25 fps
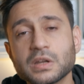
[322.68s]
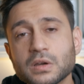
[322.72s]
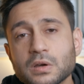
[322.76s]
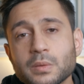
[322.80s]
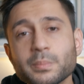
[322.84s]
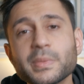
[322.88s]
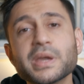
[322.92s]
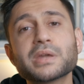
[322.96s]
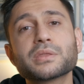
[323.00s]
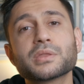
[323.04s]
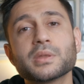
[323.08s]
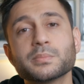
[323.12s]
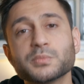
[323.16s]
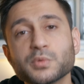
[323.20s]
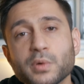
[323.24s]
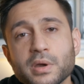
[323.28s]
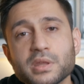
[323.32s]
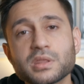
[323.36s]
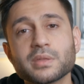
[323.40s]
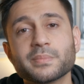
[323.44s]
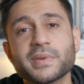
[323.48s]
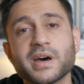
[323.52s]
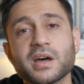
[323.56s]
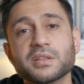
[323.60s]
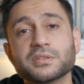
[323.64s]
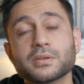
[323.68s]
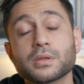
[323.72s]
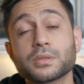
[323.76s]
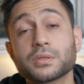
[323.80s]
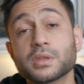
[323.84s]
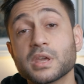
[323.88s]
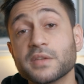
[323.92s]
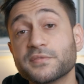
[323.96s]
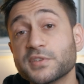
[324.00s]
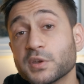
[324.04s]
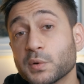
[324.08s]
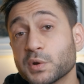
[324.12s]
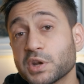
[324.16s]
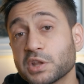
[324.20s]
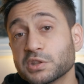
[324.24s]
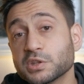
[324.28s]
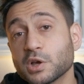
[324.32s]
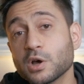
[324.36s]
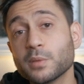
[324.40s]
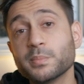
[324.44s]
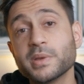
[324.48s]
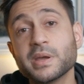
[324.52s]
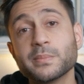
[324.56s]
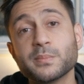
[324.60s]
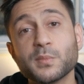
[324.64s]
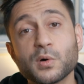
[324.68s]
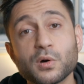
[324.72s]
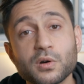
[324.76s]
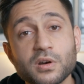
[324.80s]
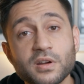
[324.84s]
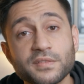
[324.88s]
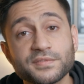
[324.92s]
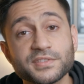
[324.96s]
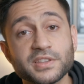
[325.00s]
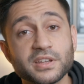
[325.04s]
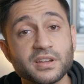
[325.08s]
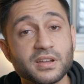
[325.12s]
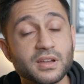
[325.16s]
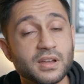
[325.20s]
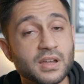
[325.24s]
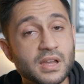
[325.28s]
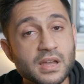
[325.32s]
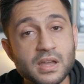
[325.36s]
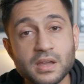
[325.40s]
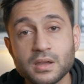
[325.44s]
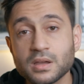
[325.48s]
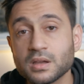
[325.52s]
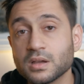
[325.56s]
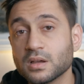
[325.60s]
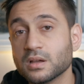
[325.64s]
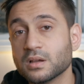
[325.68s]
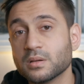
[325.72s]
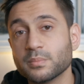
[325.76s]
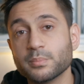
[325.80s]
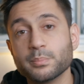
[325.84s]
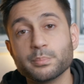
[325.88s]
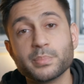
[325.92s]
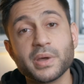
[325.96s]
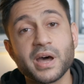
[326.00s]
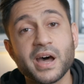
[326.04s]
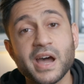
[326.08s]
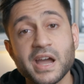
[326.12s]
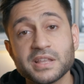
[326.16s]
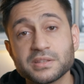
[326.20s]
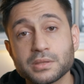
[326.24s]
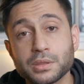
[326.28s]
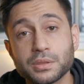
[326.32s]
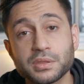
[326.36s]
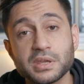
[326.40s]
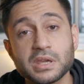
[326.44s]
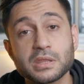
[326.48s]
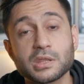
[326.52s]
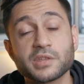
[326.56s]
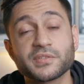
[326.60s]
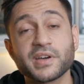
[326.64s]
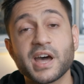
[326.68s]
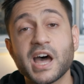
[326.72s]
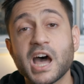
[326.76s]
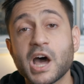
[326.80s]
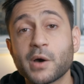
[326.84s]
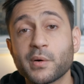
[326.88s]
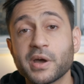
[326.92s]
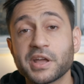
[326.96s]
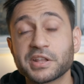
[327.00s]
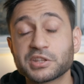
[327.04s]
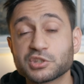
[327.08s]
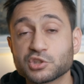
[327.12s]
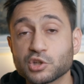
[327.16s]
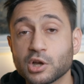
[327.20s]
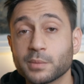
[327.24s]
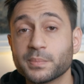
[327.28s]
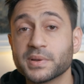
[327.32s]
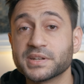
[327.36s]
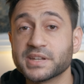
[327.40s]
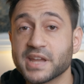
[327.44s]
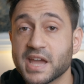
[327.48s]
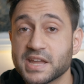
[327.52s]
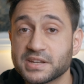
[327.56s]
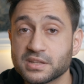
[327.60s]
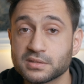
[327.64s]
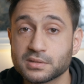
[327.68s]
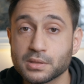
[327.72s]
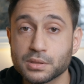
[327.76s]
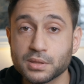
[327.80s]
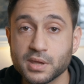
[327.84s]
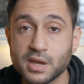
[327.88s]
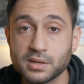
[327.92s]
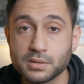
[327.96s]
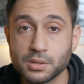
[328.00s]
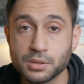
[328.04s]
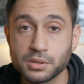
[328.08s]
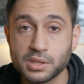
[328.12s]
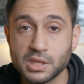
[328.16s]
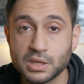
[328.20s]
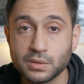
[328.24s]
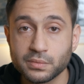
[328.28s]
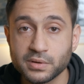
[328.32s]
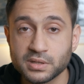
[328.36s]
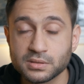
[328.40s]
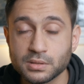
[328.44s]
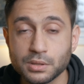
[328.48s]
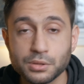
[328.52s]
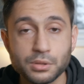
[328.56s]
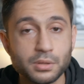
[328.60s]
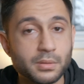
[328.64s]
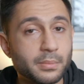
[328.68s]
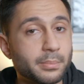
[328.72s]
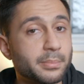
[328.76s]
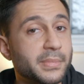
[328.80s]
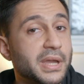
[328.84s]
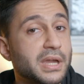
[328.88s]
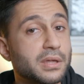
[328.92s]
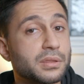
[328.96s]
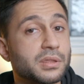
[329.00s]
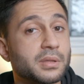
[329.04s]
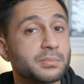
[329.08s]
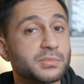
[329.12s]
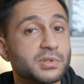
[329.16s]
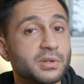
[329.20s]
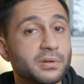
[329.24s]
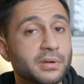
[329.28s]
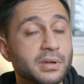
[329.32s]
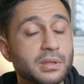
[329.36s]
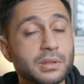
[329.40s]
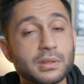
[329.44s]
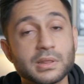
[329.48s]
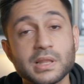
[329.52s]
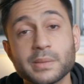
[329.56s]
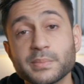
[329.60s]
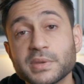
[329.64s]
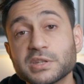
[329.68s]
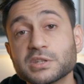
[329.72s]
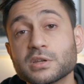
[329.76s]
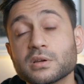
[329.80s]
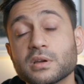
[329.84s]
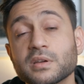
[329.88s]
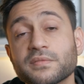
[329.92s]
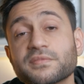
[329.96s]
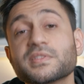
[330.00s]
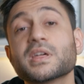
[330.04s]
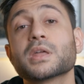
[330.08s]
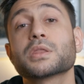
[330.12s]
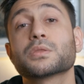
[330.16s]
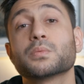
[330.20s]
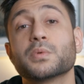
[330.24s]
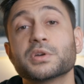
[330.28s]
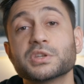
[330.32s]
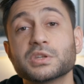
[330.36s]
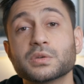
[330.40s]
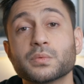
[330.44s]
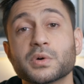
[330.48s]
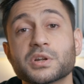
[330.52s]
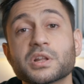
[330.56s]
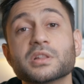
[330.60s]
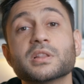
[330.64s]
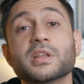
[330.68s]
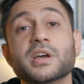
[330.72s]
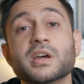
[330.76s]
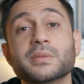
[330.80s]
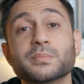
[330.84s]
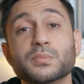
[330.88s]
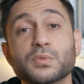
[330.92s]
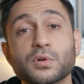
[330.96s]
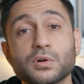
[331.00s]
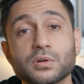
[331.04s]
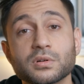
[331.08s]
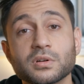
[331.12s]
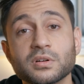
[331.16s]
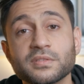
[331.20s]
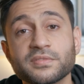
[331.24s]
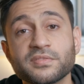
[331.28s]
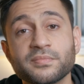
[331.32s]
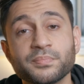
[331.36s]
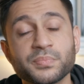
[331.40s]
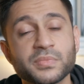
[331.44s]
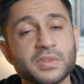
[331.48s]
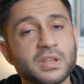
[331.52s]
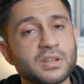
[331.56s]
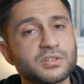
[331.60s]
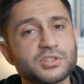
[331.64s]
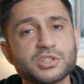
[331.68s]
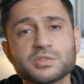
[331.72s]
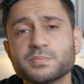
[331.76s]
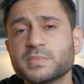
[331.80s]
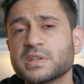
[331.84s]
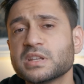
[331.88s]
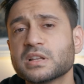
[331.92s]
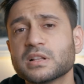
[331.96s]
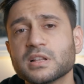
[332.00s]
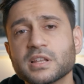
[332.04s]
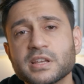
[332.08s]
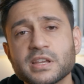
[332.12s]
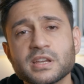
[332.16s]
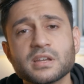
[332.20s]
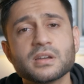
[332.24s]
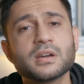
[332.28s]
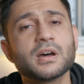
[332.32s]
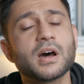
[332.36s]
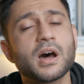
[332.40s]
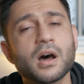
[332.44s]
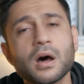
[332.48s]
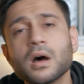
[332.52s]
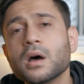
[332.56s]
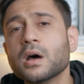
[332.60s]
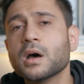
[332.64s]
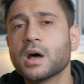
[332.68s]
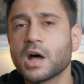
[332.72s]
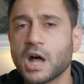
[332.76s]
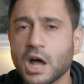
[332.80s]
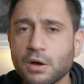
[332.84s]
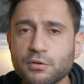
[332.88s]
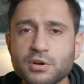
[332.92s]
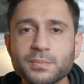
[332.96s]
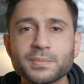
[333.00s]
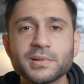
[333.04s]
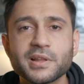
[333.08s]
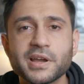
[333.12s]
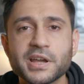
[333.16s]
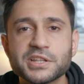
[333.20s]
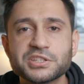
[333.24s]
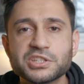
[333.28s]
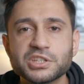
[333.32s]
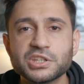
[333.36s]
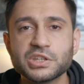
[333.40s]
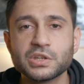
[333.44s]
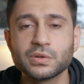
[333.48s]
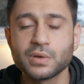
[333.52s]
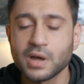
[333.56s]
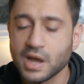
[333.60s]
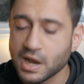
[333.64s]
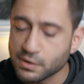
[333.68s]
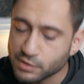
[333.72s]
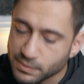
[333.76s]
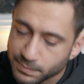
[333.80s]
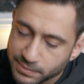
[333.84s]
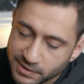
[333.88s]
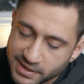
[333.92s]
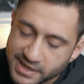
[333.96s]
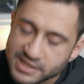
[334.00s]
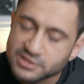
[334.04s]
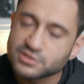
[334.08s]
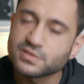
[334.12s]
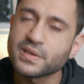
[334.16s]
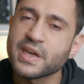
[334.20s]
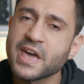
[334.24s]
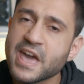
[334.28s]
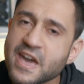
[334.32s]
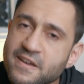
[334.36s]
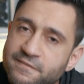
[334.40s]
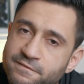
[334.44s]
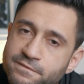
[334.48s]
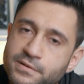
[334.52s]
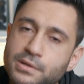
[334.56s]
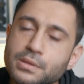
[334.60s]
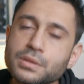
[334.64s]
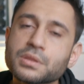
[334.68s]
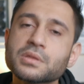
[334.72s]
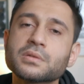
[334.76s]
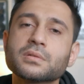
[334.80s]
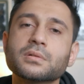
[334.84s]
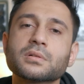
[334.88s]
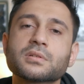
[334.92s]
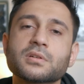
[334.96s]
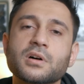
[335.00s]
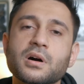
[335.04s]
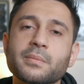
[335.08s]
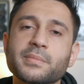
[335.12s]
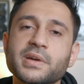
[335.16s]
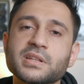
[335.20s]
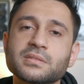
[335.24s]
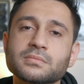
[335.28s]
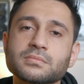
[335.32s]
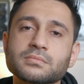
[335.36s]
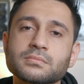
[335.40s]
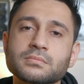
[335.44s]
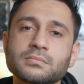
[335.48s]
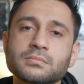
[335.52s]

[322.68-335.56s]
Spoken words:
make some noise about this. If you want to know a bit more of the behind the scenes of how I chop and edit this kind of sequence, make some noise. Let me know if that's what you want to learn more of. Just be clear. I'll reply to you. I reply to every single comment.